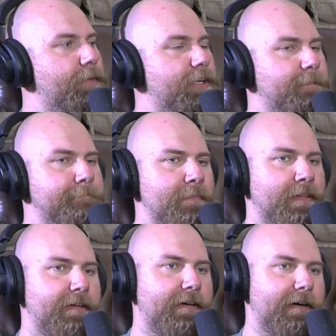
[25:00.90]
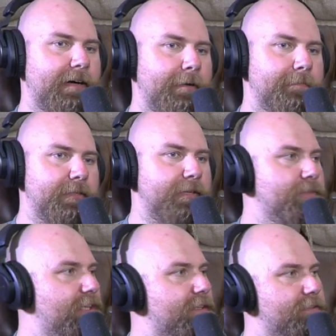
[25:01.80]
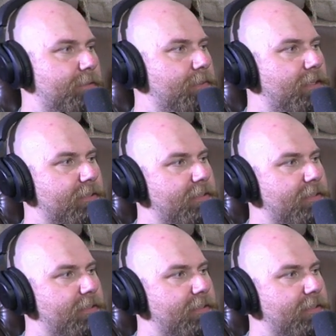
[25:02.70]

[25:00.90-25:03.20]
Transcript: But it would take something like